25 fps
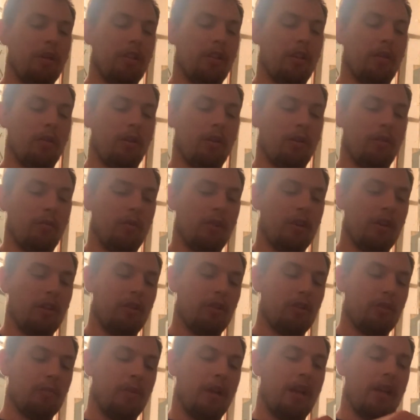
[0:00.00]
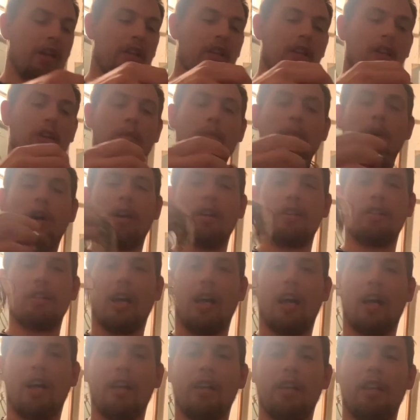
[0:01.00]
one of those Bandito bugs
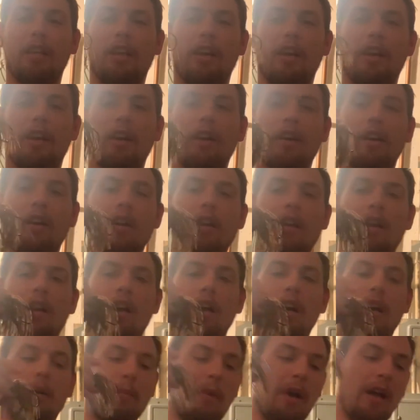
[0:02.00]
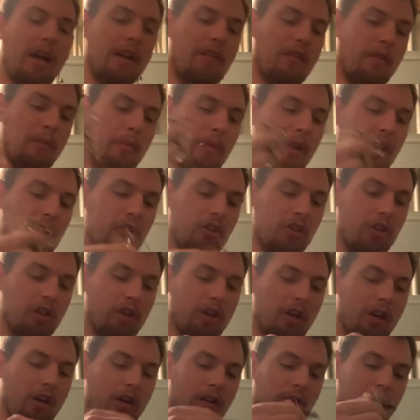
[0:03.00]
on there. I have a
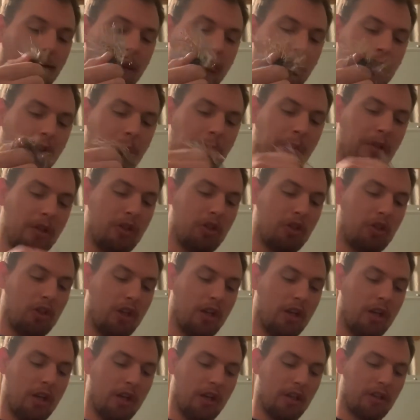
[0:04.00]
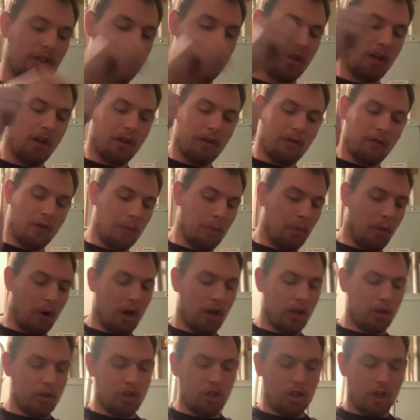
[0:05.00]
mixture of flipping jigs,
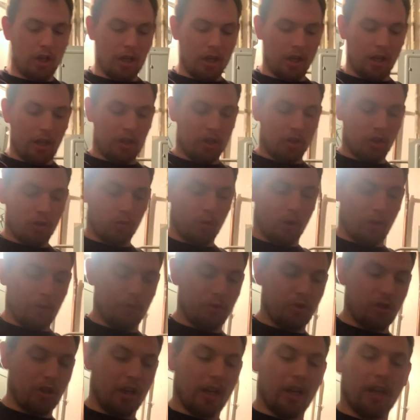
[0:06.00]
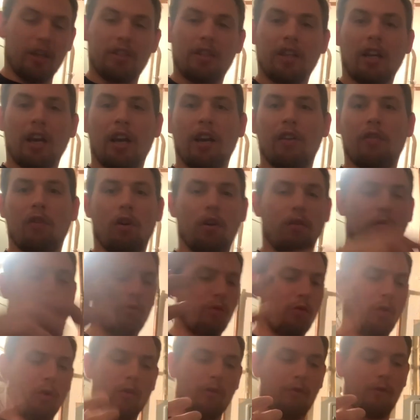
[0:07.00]
football jigs, swim jigs, kind of a
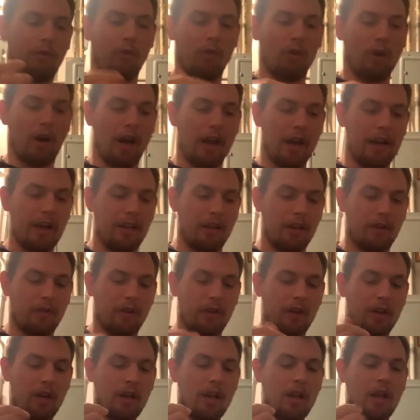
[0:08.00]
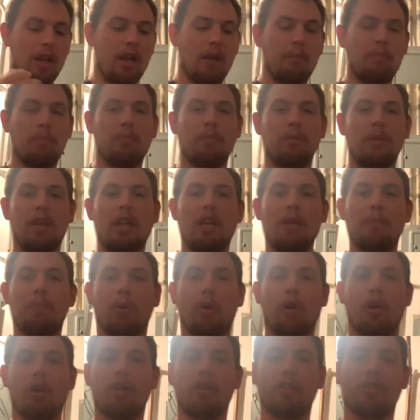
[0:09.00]
variety of it. Me
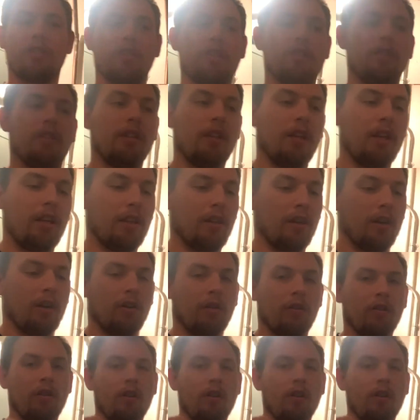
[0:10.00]
personally, though,